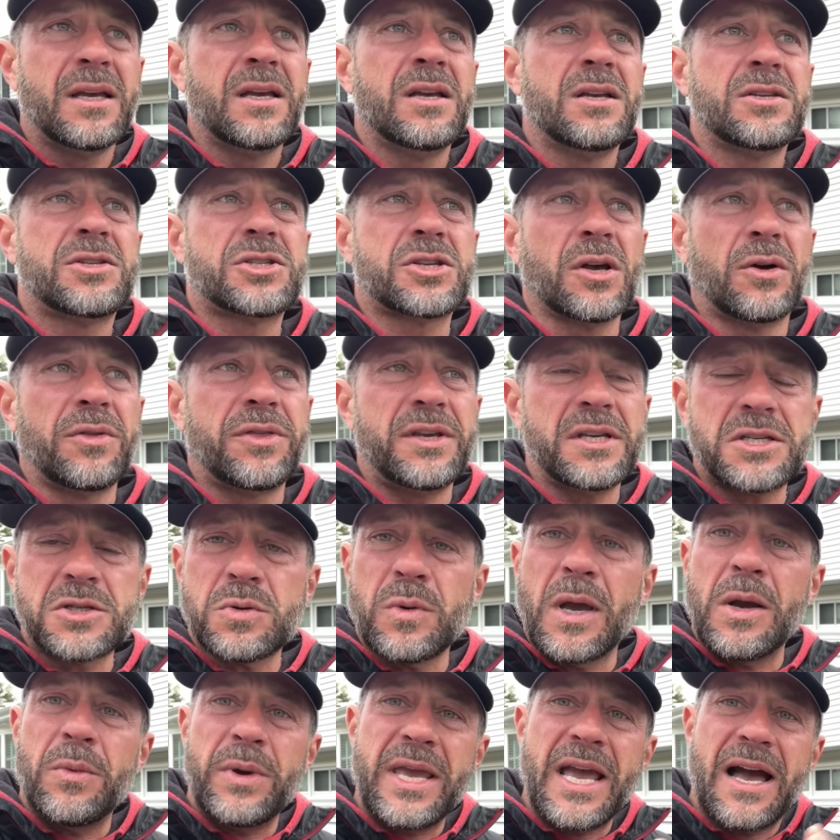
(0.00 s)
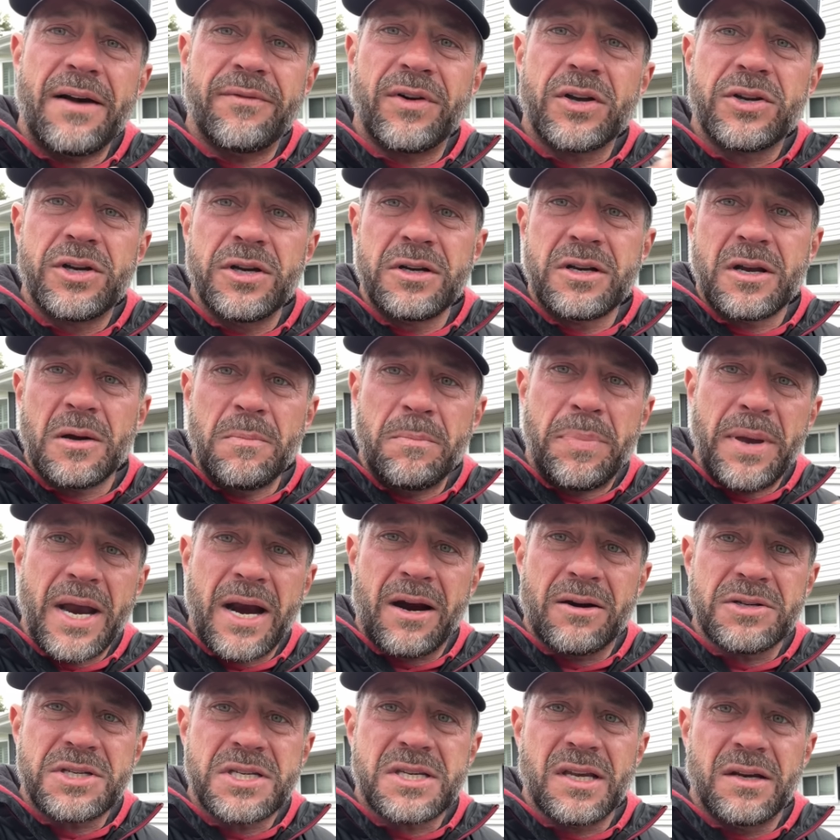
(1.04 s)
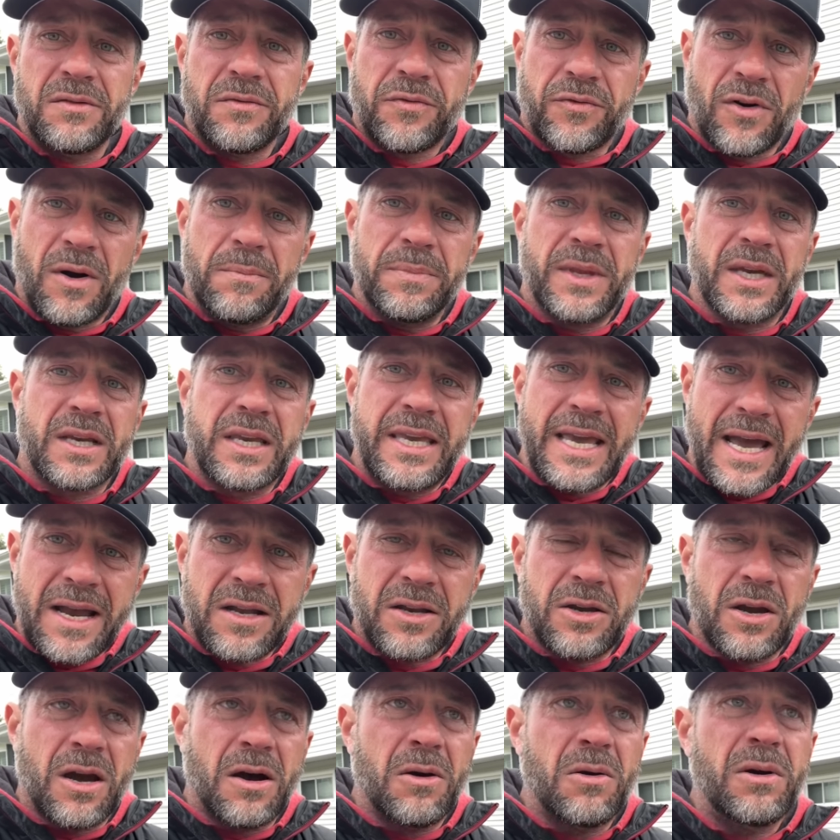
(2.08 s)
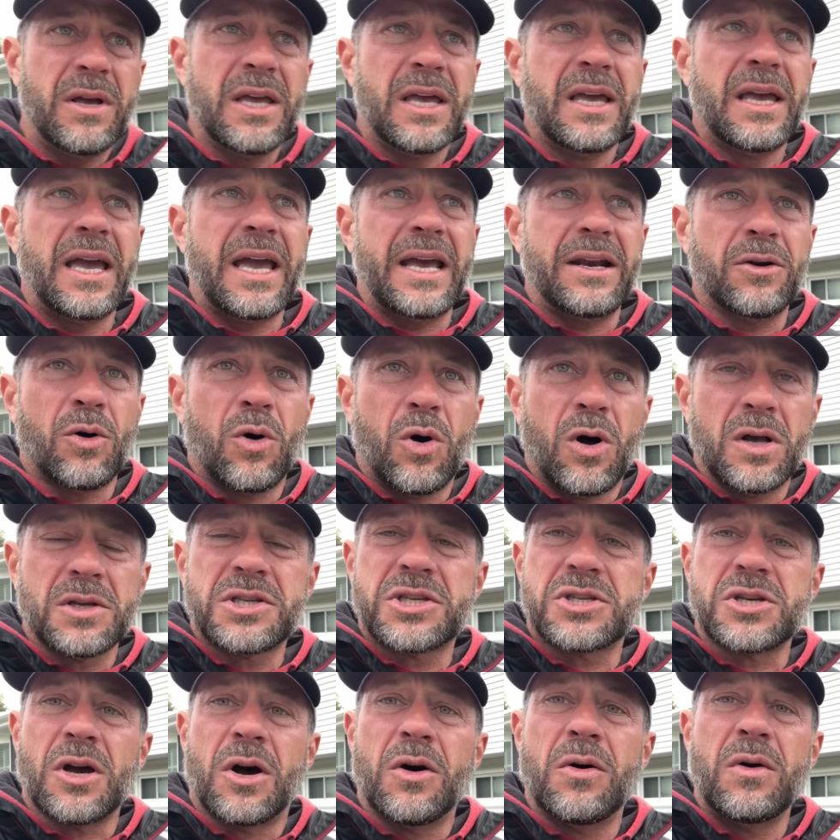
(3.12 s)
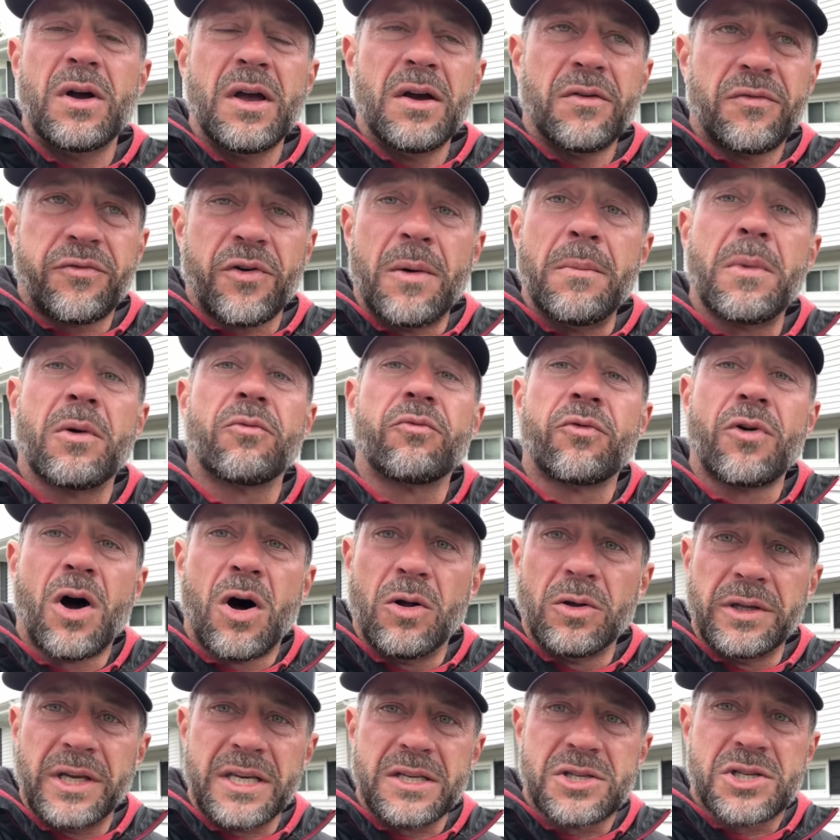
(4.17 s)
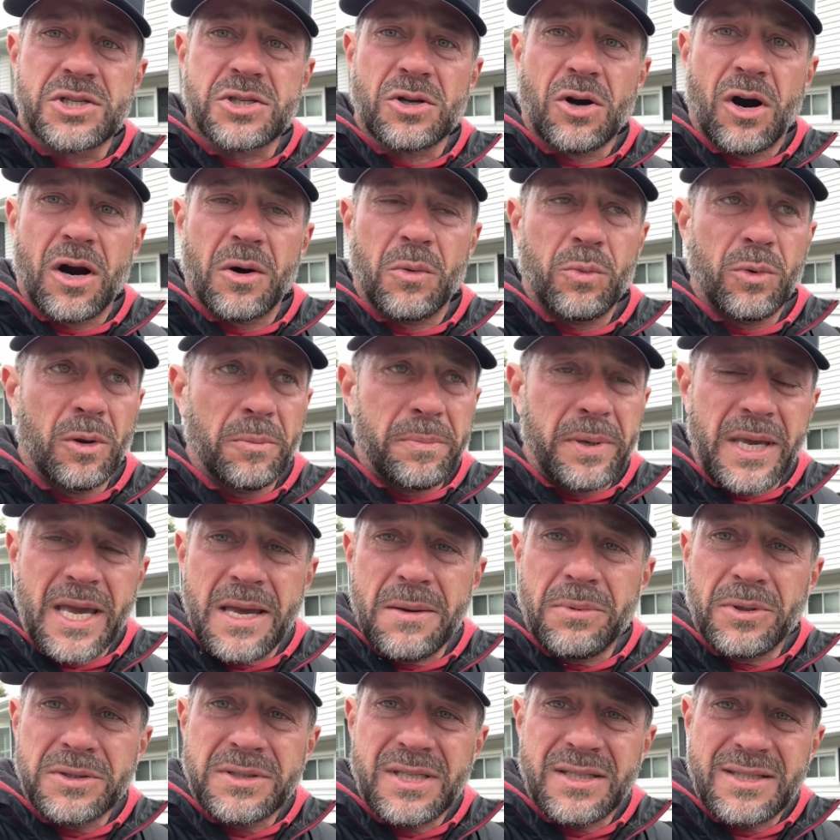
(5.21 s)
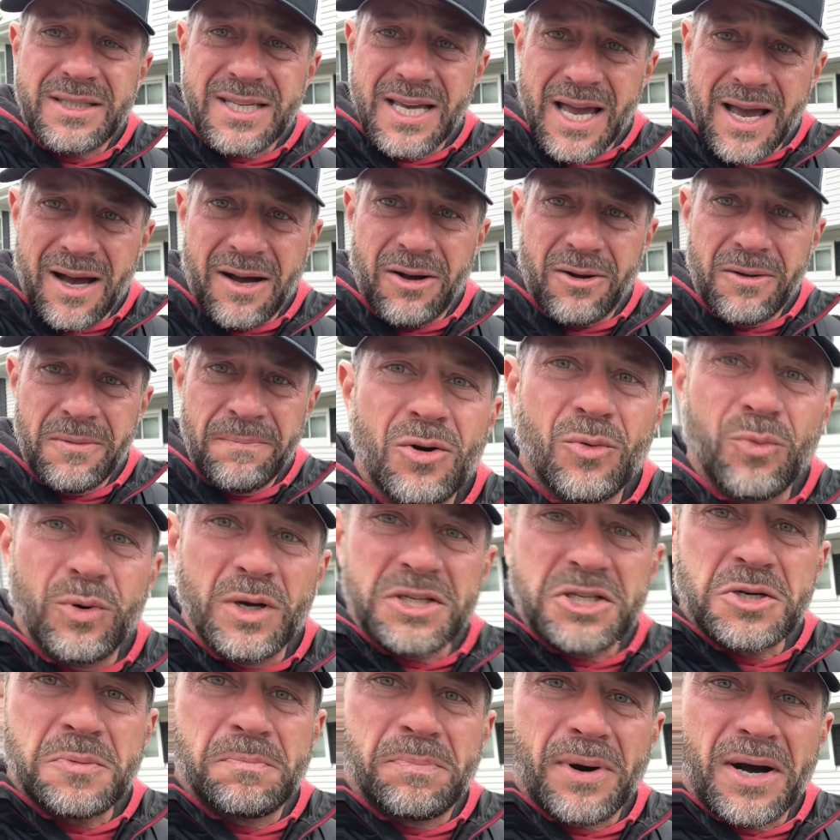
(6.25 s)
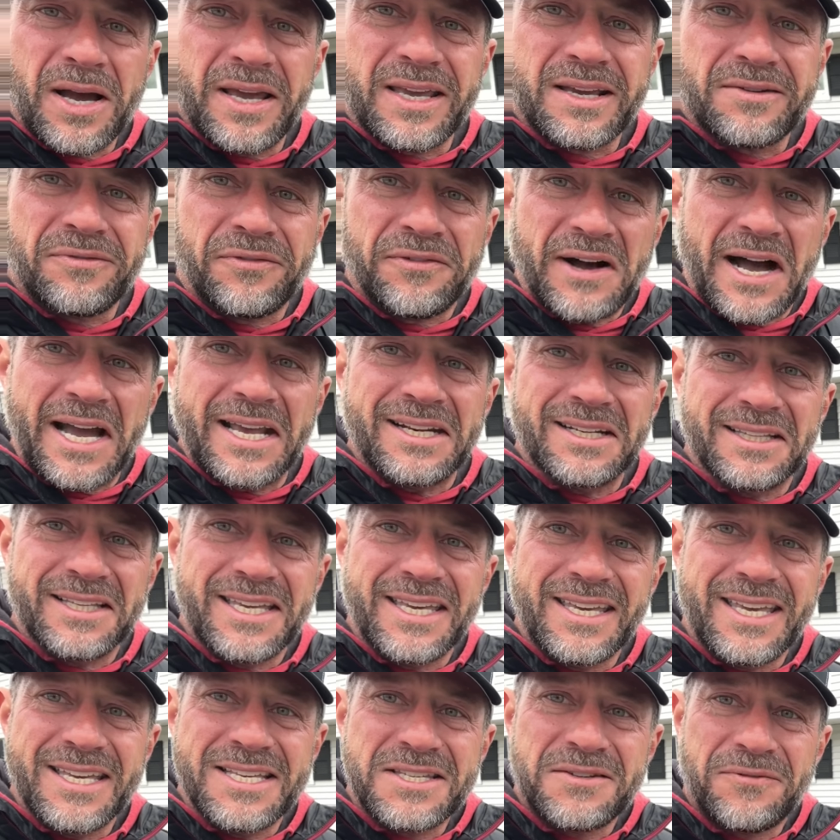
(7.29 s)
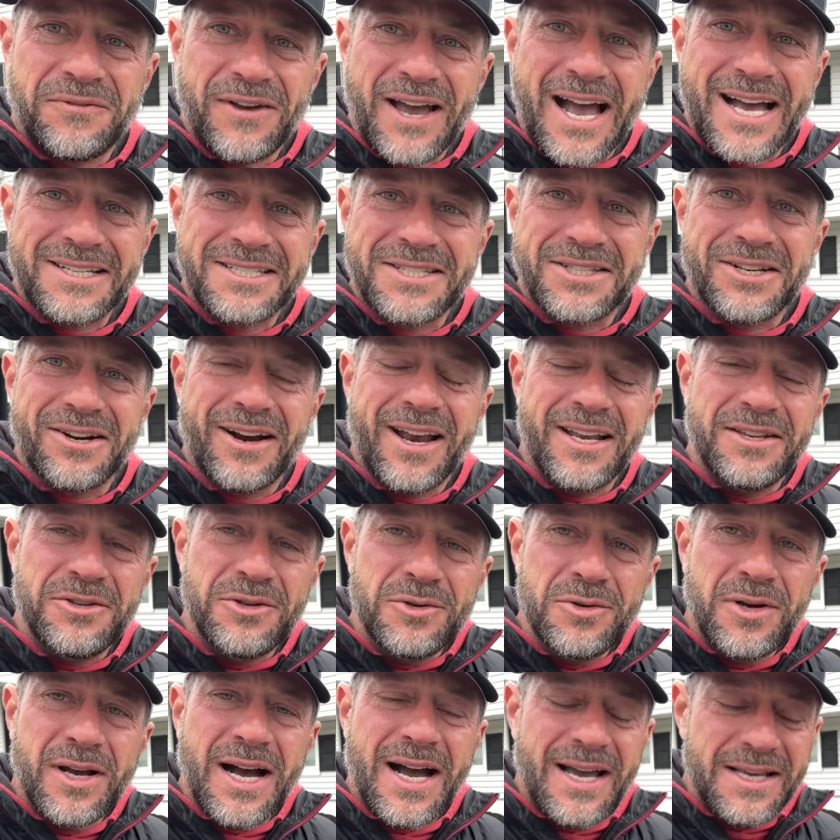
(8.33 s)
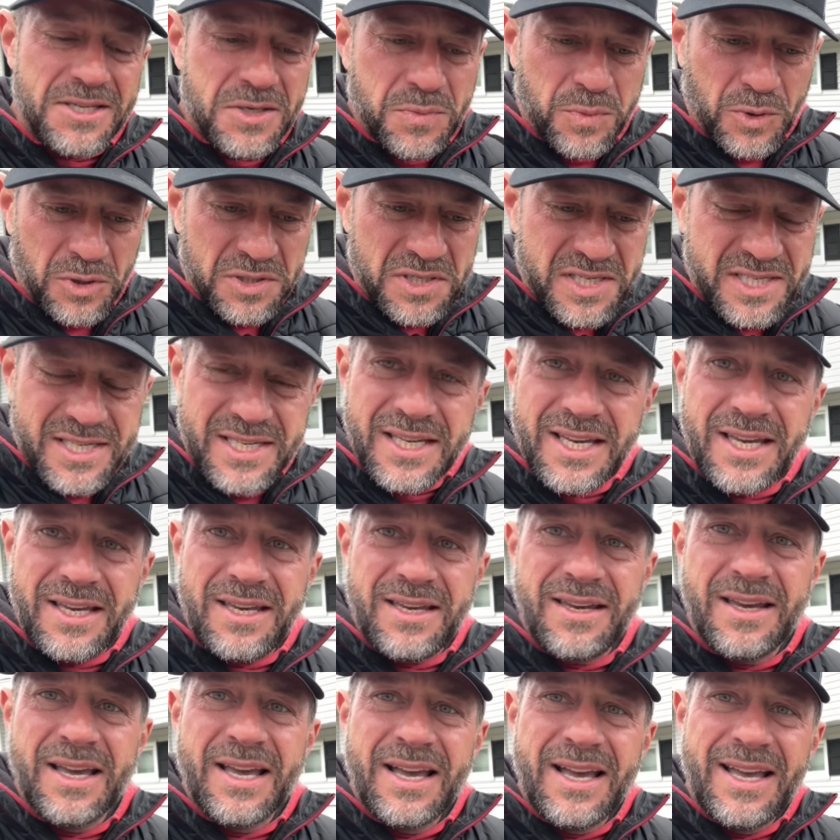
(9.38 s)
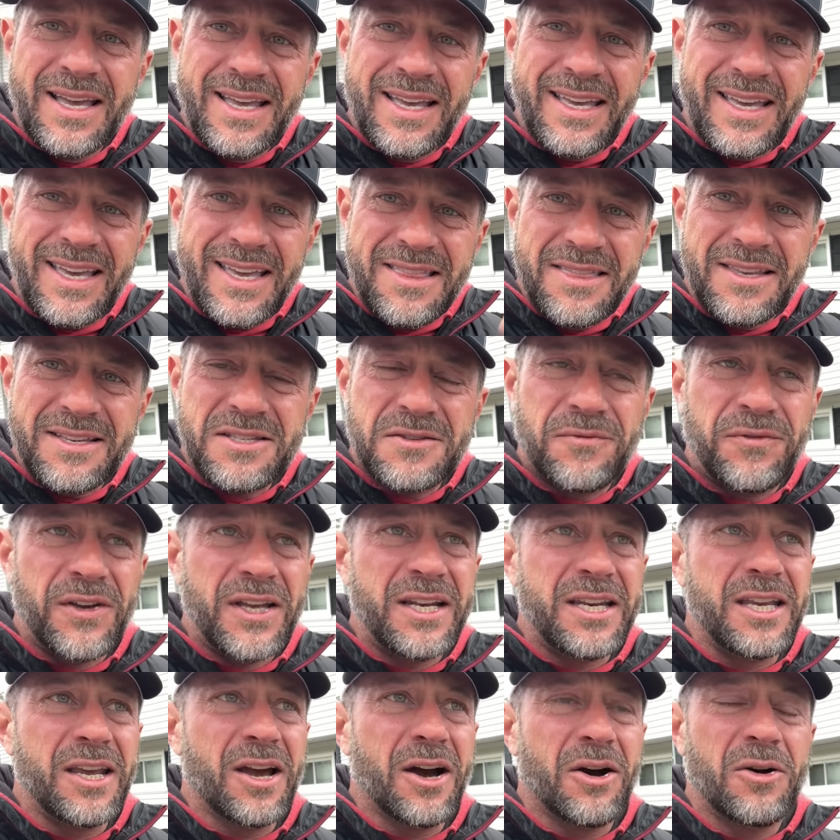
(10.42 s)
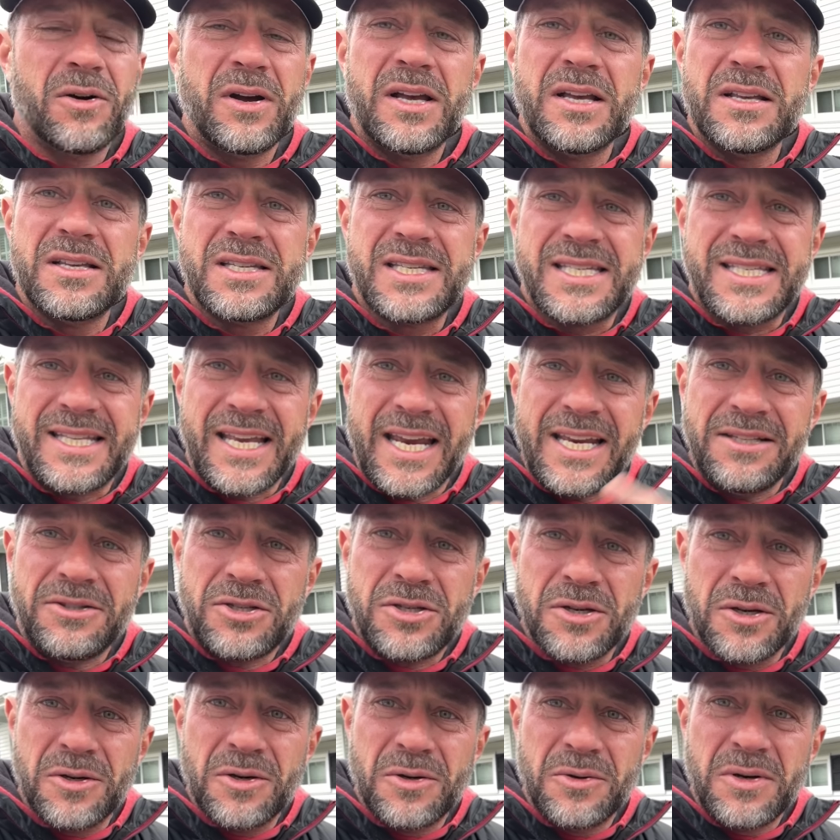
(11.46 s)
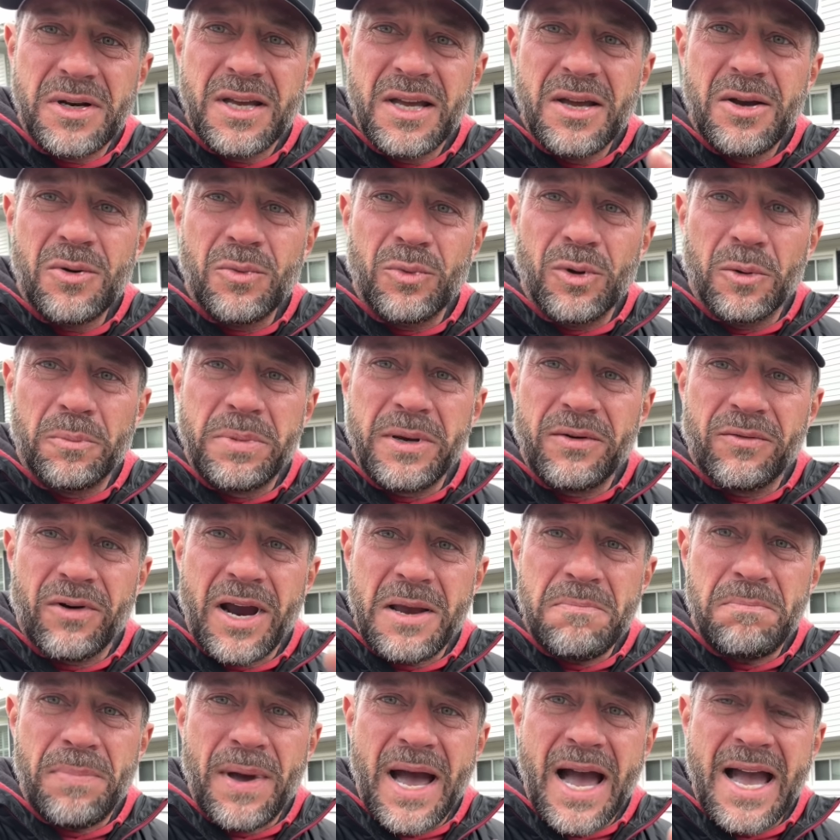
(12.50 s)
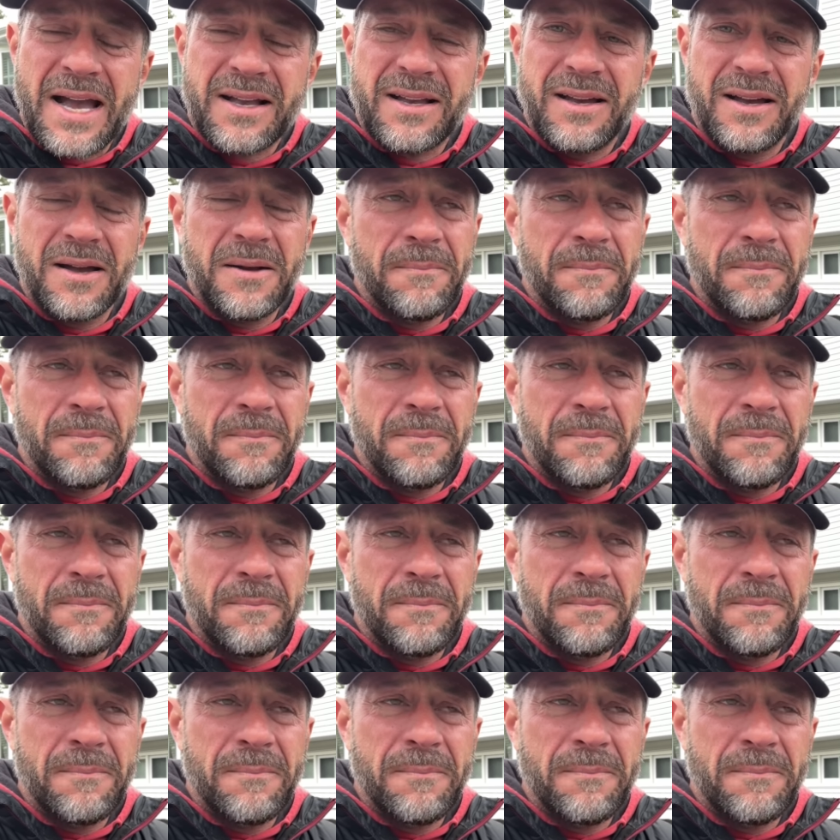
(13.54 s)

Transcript: So this way we have a good comparison from the get-go, and also from a rolling start, we'll be able to tell which bike finally is faster, and you guys will see in this video. Stay tuned. We'll be right back.